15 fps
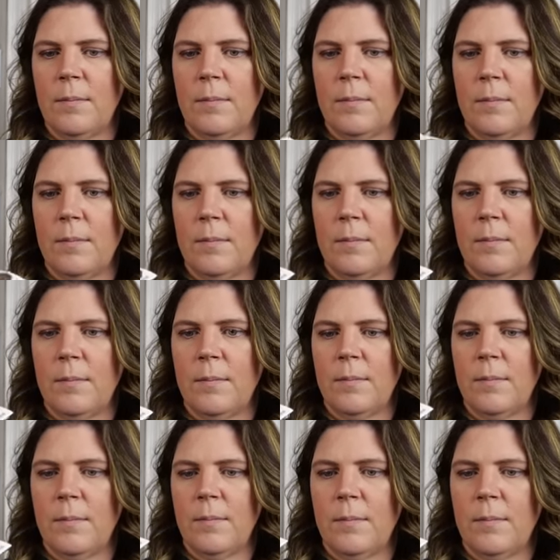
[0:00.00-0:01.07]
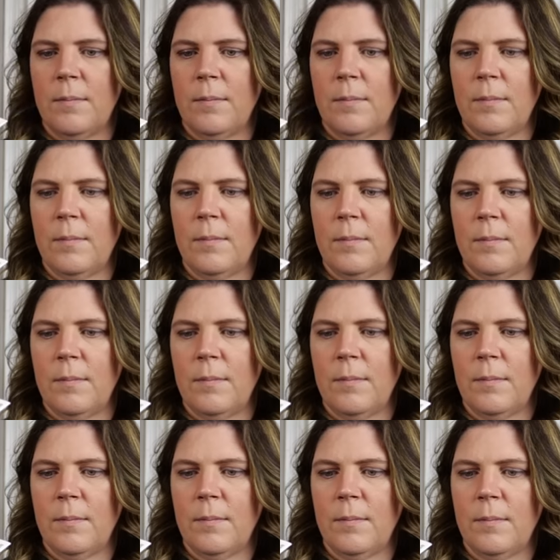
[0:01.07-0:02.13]

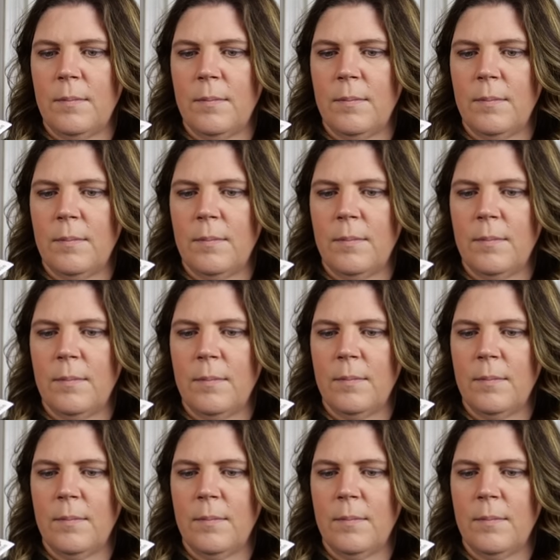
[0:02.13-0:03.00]
The person shown says nothing.